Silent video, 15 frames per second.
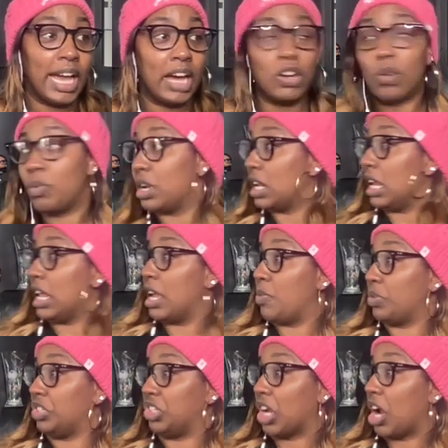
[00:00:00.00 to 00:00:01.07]
I don't want to live
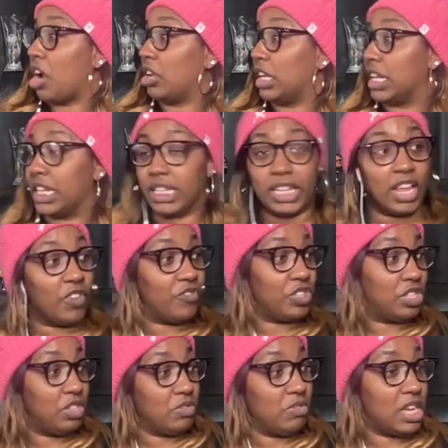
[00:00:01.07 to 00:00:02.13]
with Charley. The stuff is
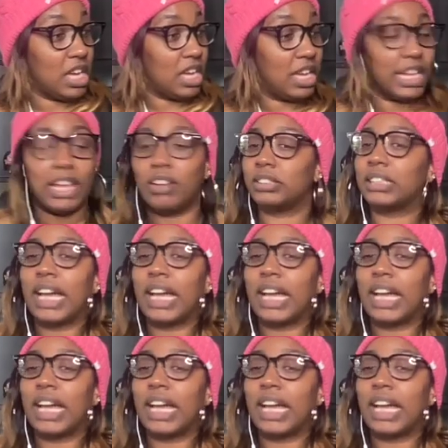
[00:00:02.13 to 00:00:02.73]
too good here.